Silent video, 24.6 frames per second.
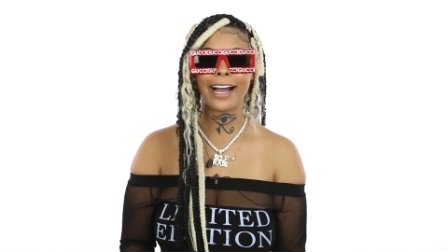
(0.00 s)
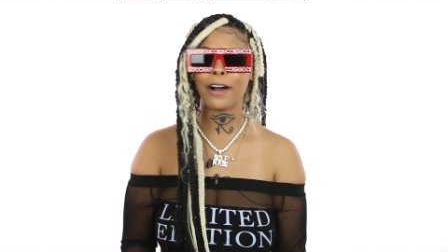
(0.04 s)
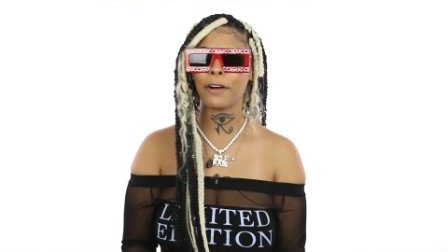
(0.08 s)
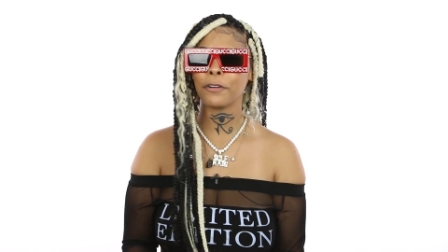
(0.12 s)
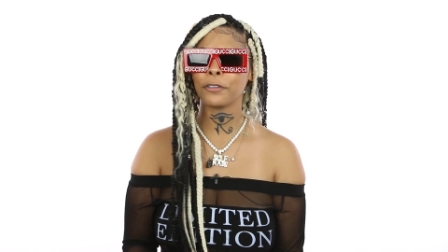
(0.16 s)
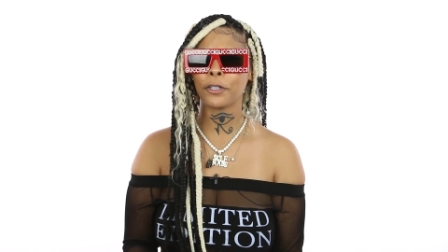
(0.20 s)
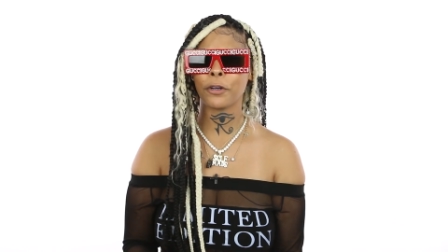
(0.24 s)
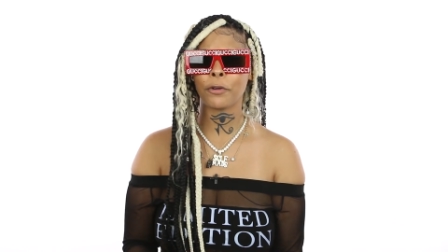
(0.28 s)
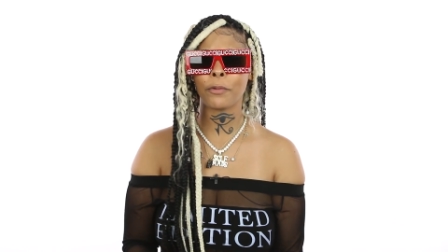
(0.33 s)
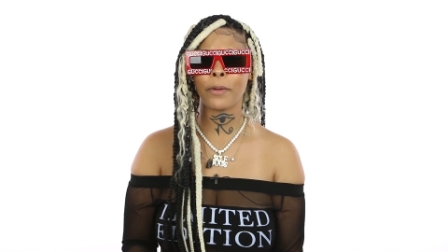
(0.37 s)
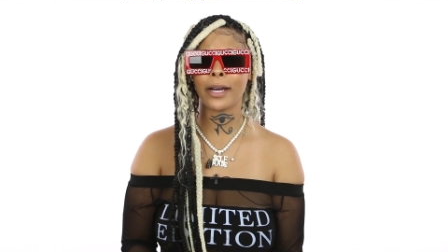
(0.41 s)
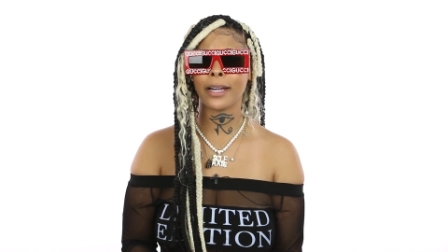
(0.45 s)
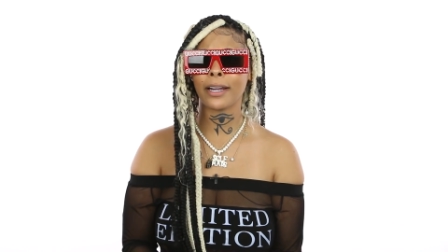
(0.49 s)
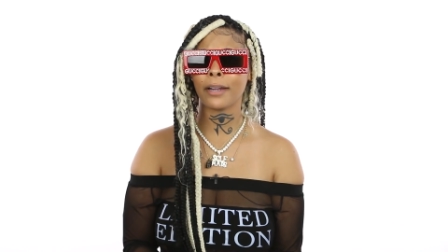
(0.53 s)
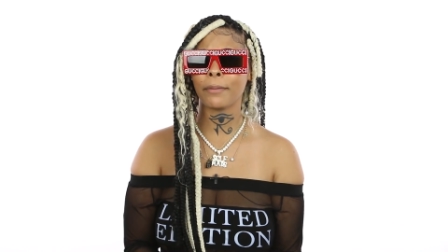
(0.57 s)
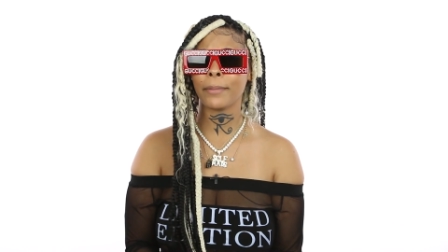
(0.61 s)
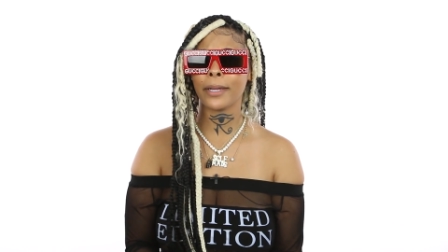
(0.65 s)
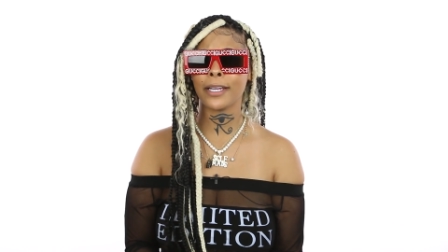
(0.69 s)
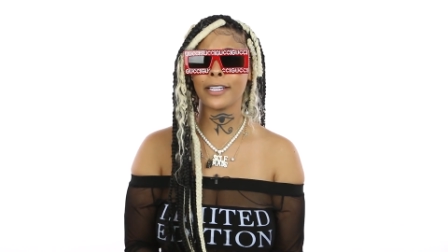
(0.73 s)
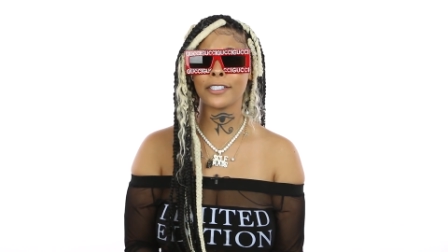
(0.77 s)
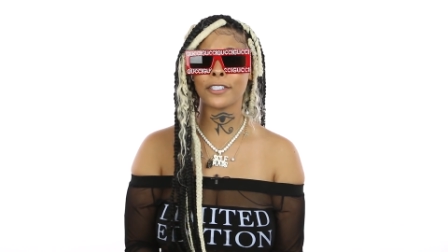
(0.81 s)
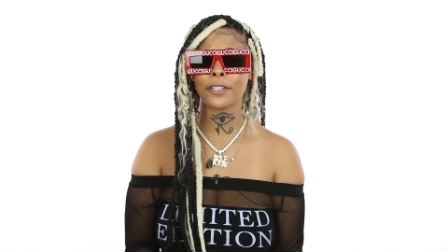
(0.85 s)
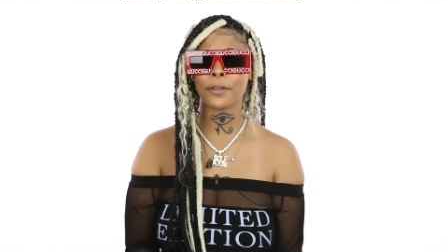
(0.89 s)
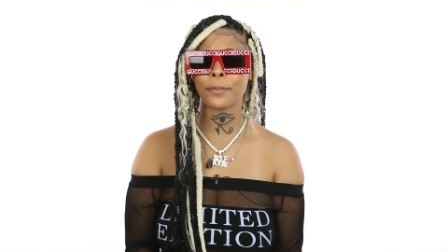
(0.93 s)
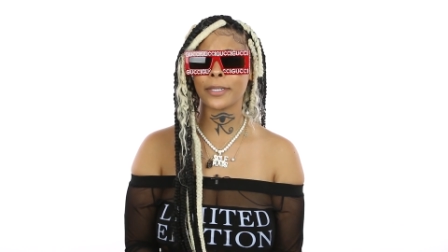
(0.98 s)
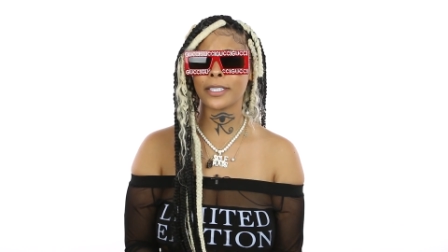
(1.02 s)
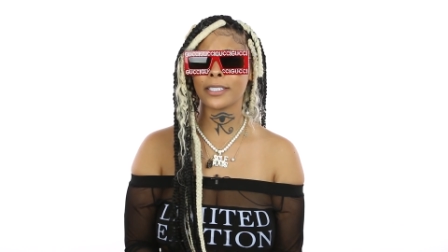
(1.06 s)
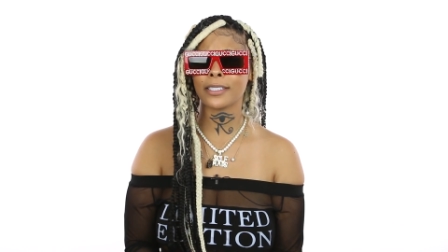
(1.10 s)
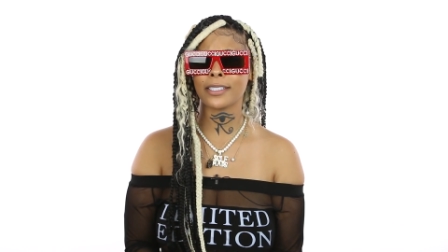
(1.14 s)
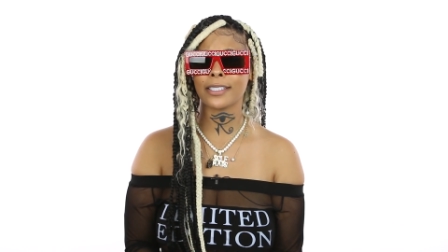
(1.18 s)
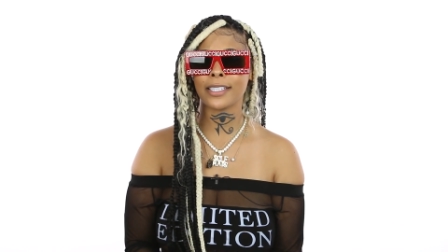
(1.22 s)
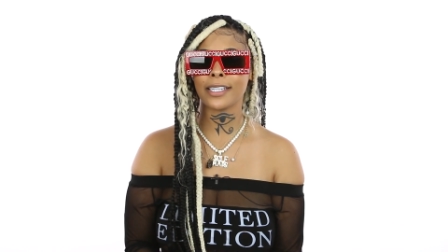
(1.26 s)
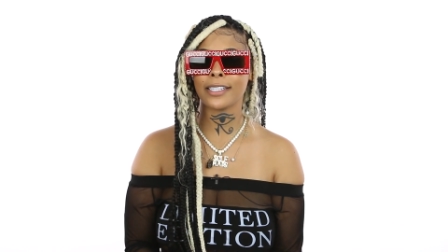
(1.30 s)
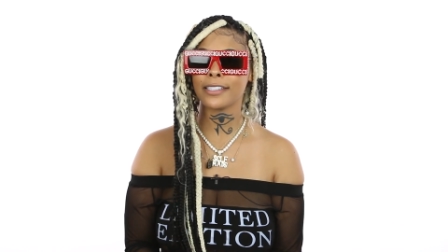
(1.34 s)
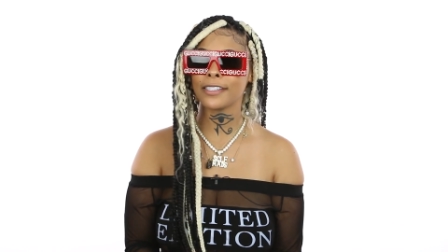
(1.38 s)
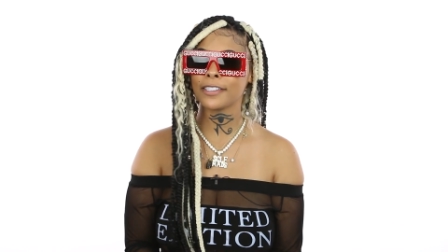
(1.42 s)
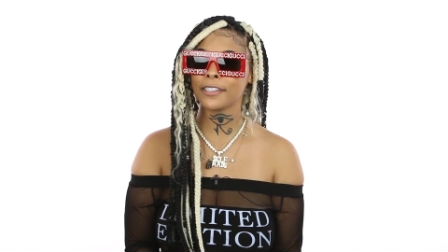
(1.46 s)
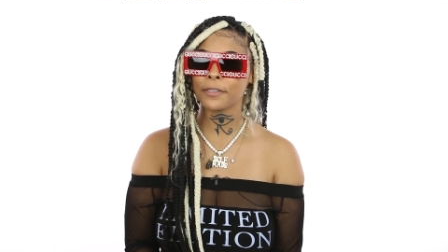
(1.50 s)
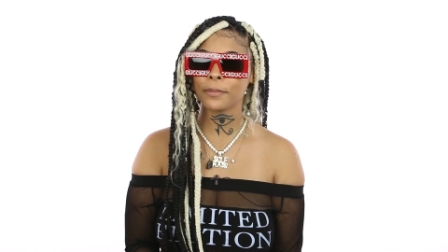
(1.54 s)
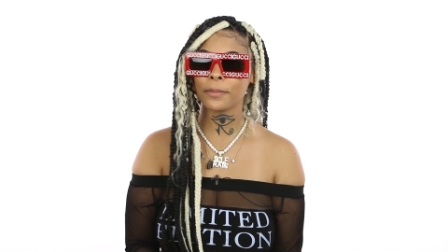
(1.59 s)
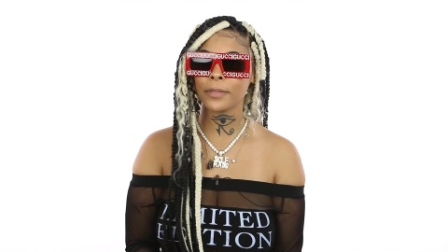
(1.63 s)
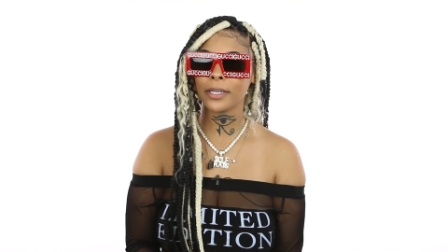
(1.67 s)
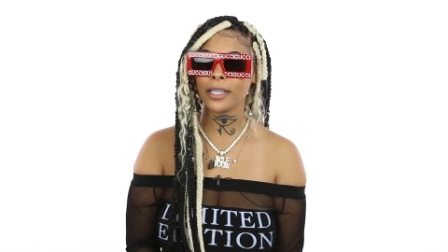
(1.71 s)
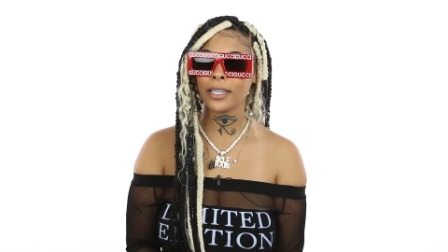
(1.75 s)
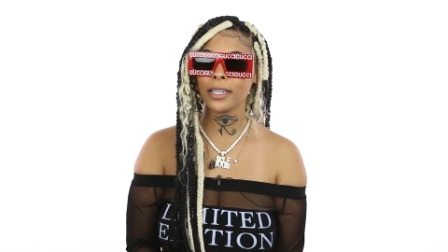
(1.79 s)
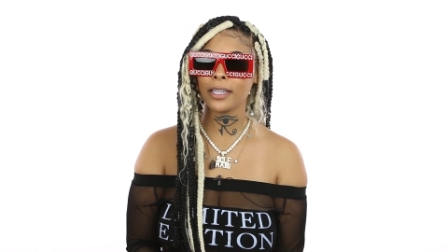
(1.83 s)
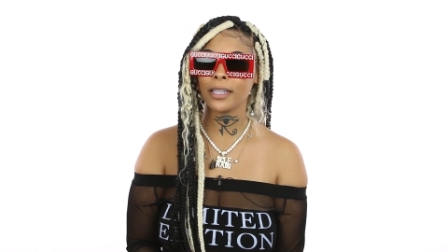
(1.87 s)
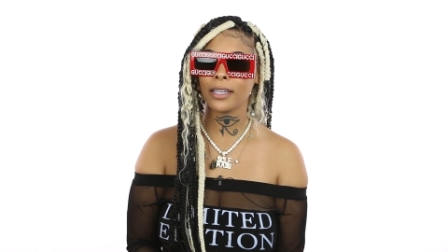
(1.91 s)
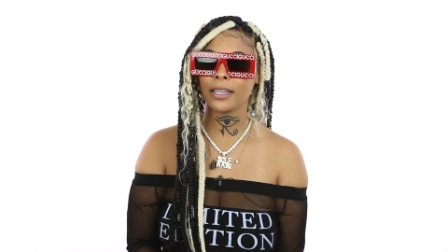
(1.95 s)
I don't know why that made so much sense to
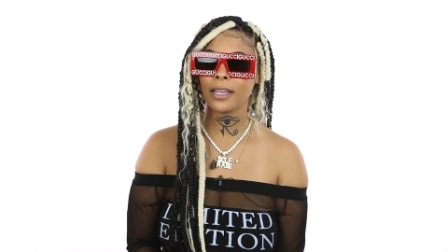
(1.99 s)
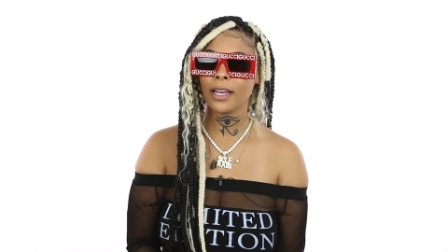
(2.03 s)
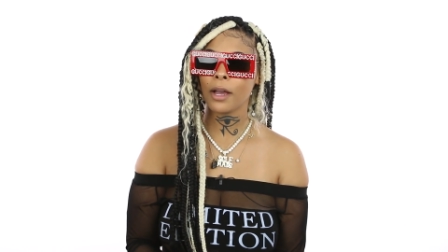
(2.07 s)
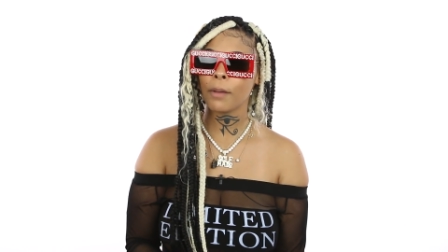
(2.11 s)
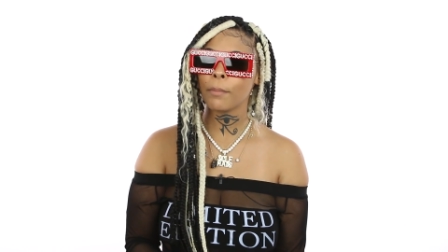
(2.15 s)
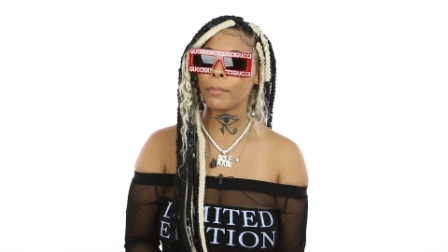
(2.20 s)
me,